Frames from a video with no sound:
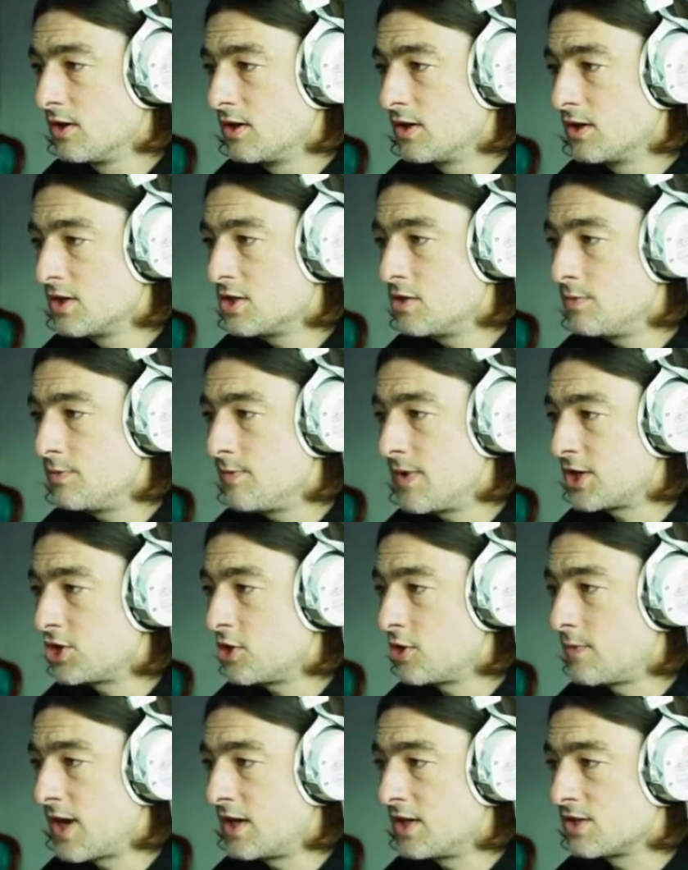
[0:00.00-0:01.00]
Super Macho
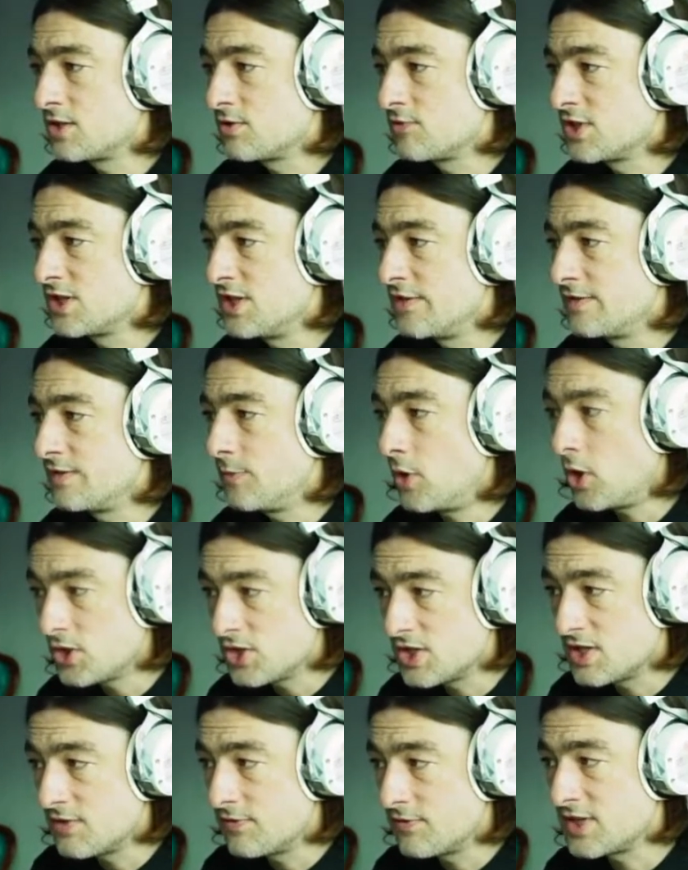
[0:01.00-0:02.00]
Man has received a
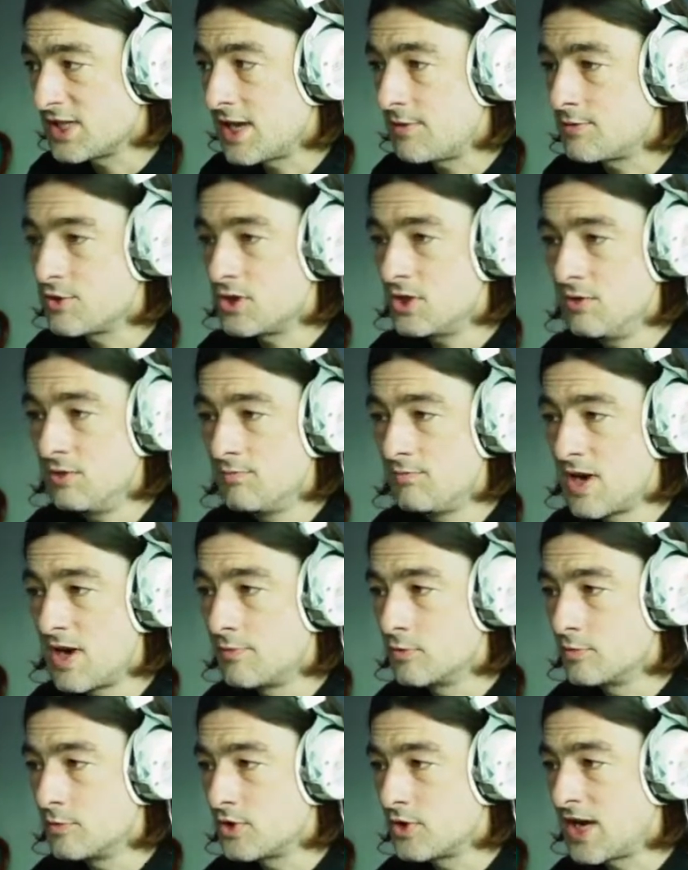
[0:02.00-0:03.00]
positive reception,
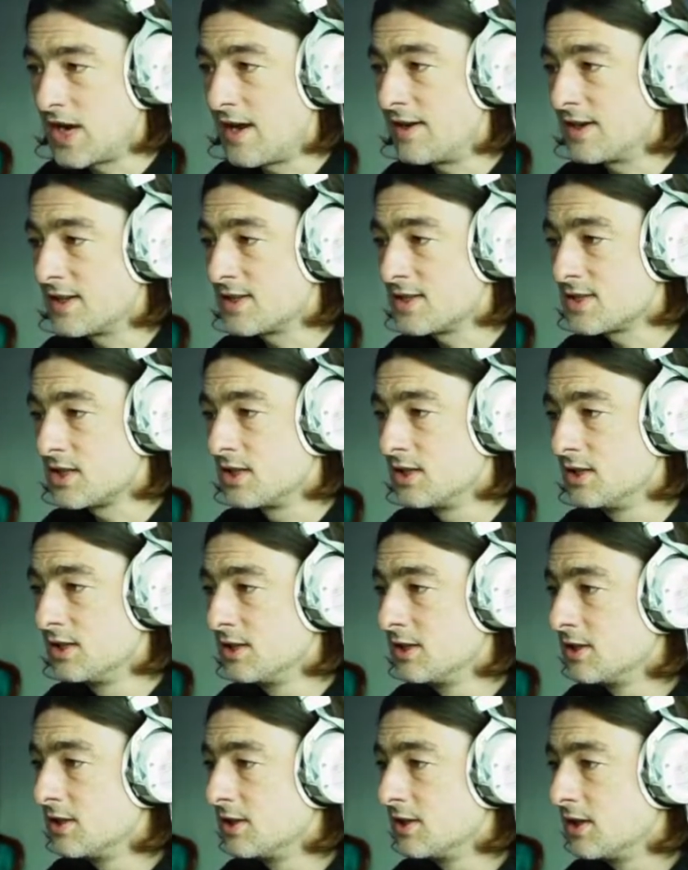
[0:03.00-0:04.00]
memorable character,
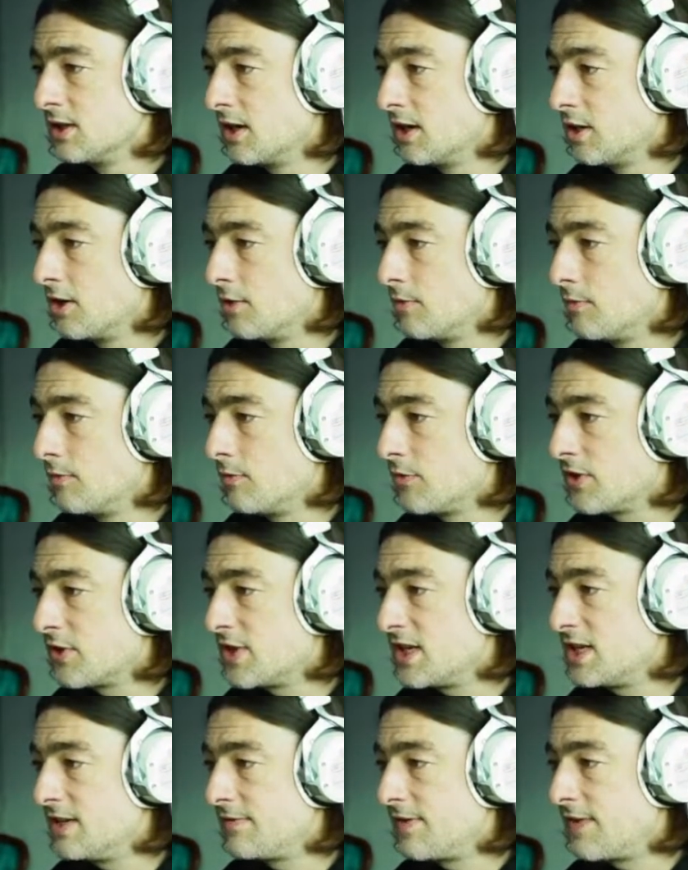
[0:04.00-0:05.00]

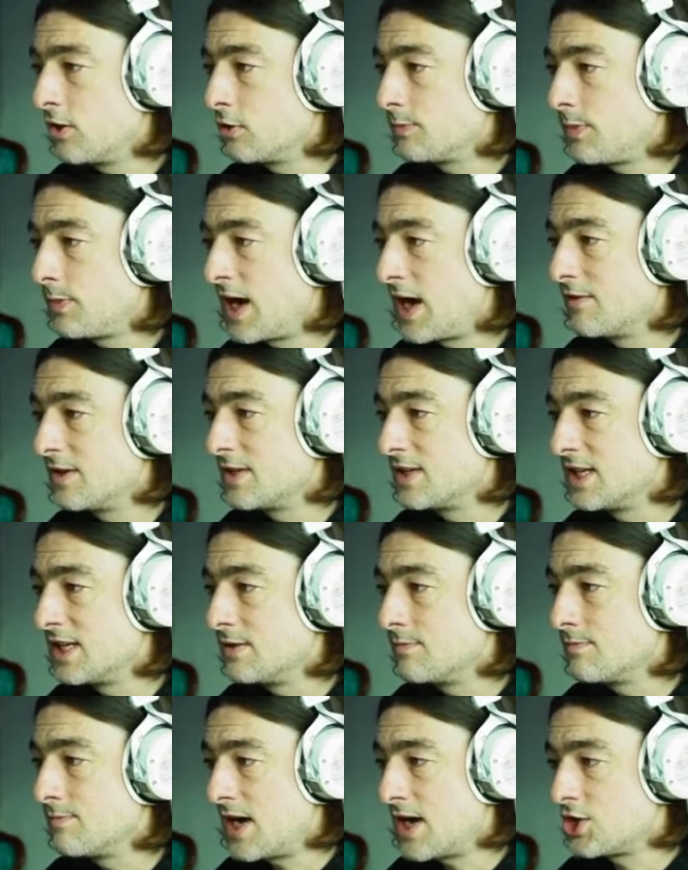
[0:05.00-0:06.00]
thinly veiled parody
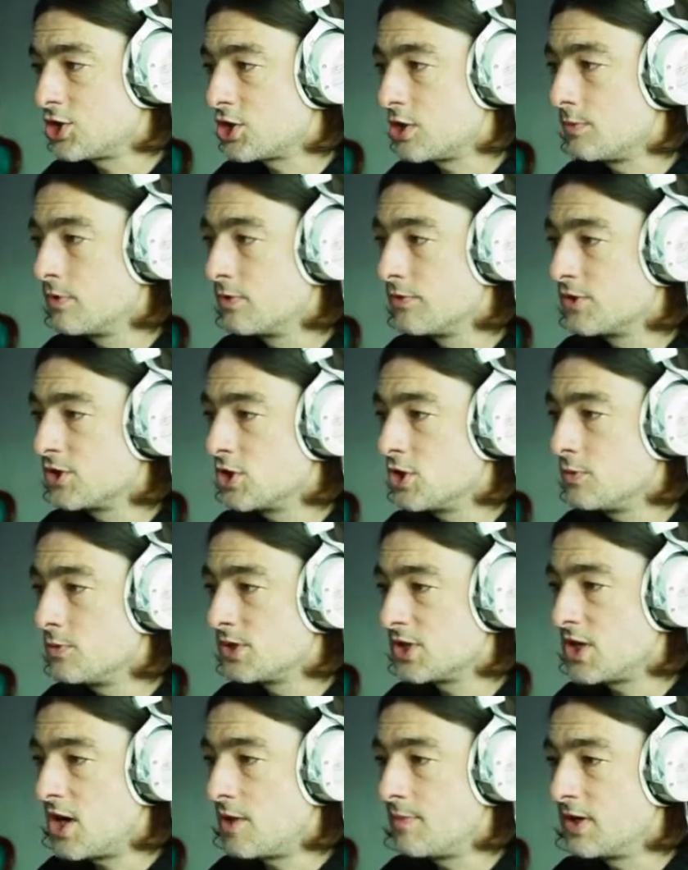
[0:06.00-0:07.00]
mashup of
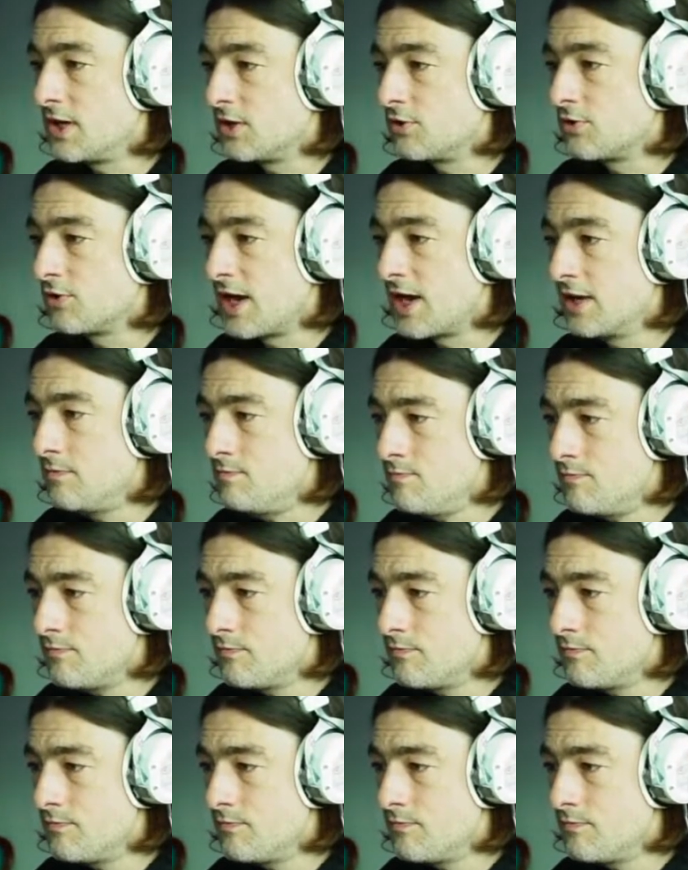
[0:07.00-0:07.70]
Superstar Billy Graham,